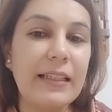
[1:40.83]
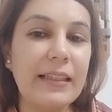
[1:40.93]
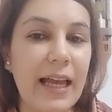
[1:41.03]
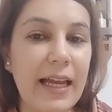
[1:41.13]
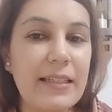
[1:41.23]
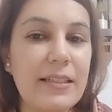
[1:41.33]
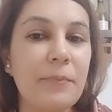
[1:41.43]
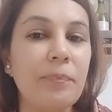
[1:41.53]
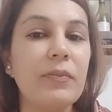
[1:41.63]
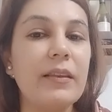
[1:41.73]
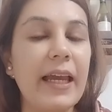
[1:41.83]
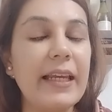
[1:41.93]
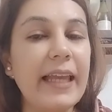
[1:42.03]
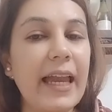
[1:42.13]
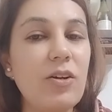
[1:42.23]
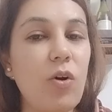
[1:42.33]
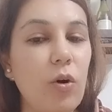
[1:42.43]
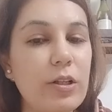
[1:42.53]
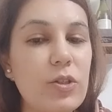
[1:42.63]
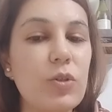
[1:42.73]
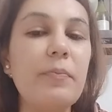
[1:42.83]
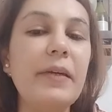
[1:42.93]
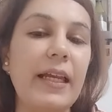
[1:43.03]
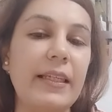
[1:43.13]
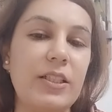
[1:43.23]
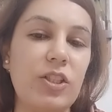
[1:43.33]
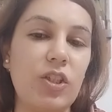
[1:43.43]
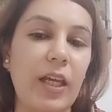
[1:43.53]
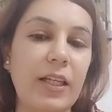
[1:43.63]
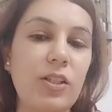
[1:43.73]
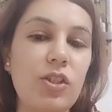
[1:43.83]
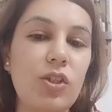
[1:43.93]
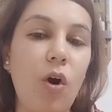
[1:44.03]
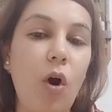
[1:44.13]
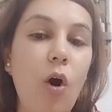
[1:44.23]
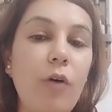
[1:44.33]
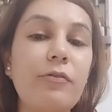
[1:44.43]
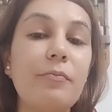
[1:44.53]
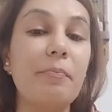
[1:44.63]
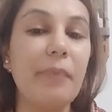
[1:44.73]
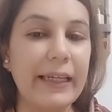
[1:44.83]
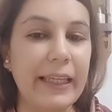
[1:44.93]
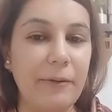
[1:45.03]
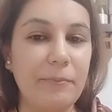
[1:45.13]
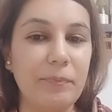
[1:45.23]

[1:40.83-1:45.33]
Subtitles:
that there can also be an exchange of money.